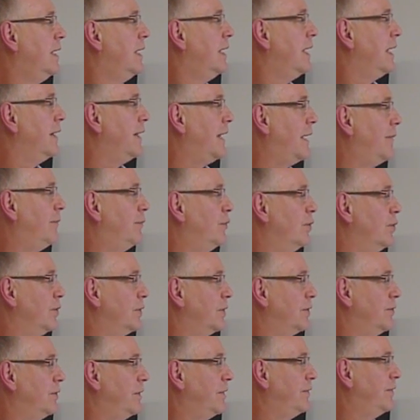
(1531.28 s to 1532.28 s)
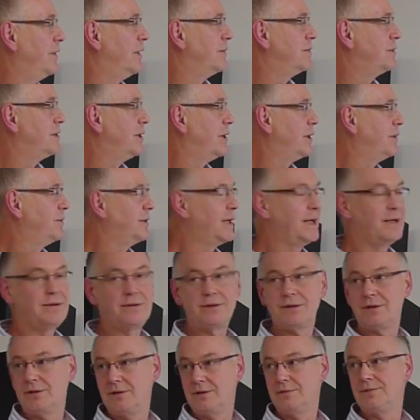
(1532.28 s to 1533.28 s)
And that brought the reverb time
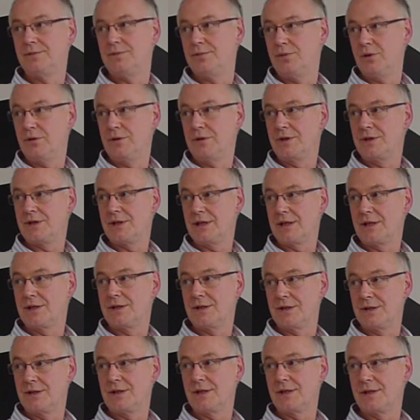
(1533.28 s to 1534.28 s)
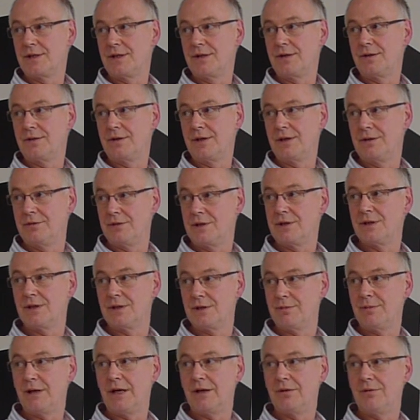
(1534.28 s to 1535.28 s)
down to 0.6 at 63, which
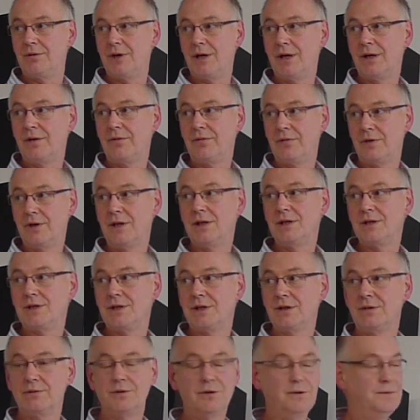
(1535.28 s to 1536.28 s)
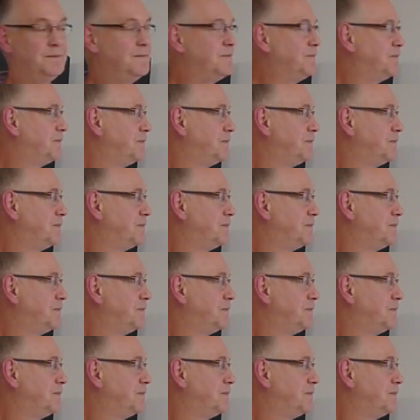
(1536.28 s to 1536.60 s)
is about right for a listening room.